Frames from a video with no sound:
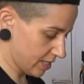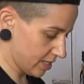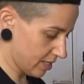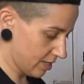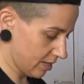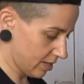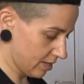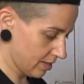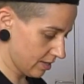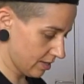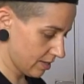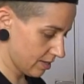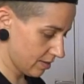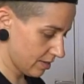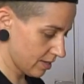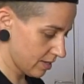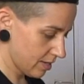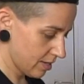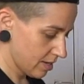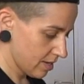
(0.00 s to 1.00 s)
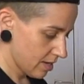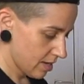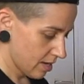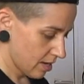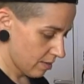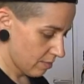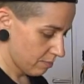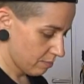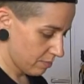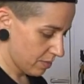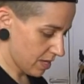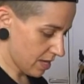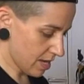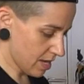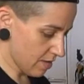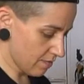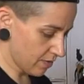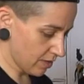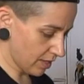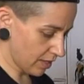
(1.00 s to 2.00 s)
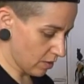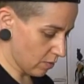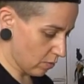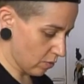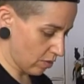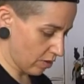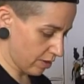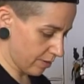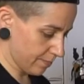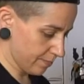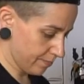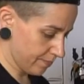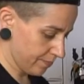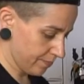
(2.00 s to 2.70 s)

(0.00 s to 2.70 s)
to be evenly warm.